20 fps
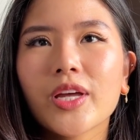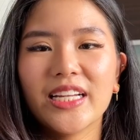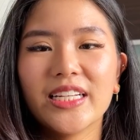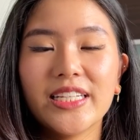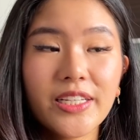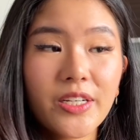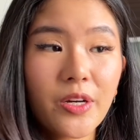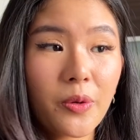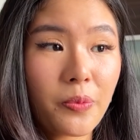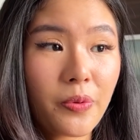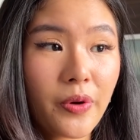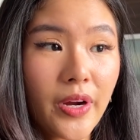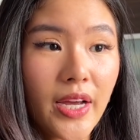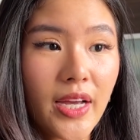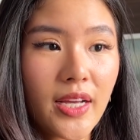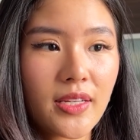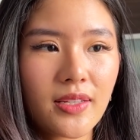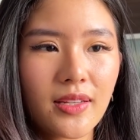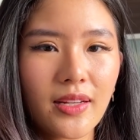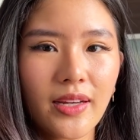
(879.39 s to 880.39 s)

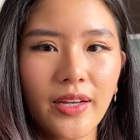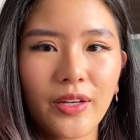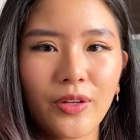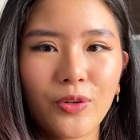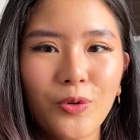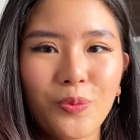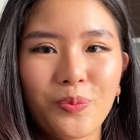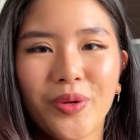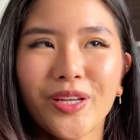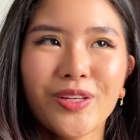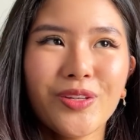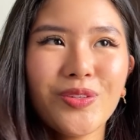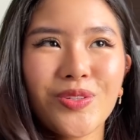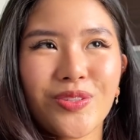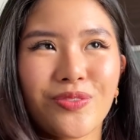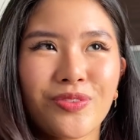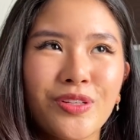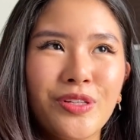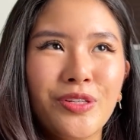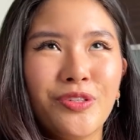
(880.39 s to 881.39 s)
decompress, like, you know, make use
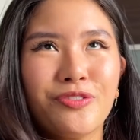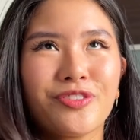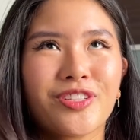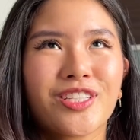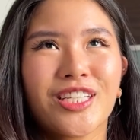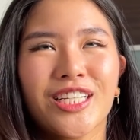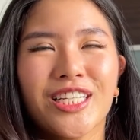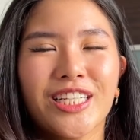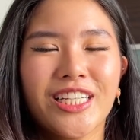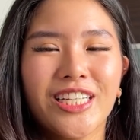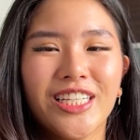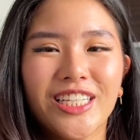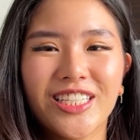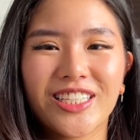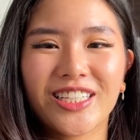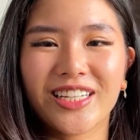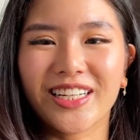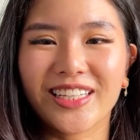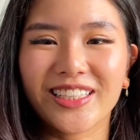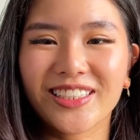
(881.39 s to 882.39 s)
of the new facilities
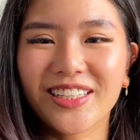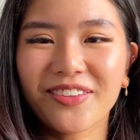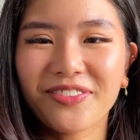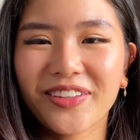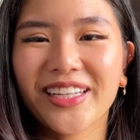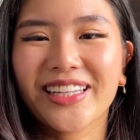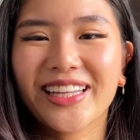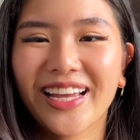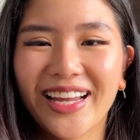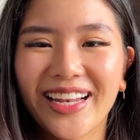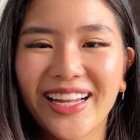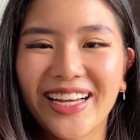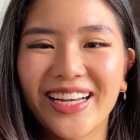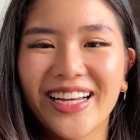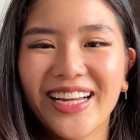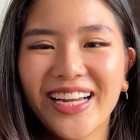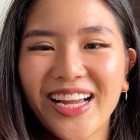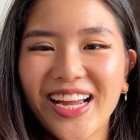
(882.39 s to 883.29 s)
and like stuff like that lah.